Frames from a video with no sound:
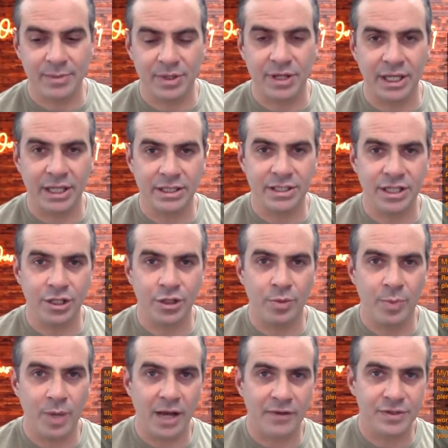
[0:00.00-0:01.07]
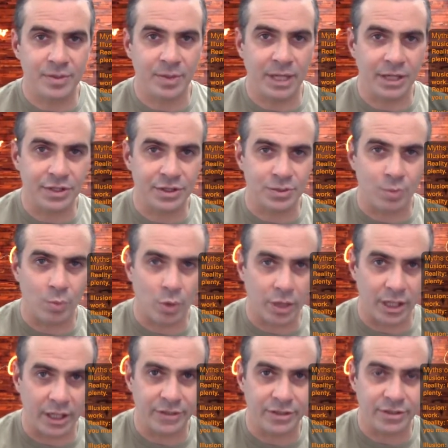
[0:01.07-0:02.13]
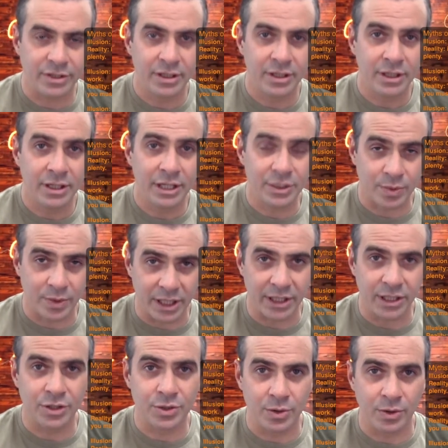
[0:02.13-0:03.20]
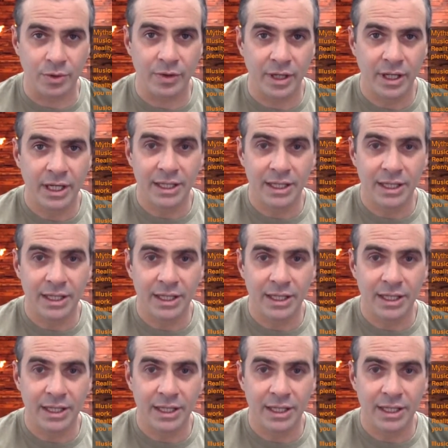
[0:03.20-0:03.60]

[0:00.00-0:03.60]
that they continue to pay off somebody else's mortgage is really the truth.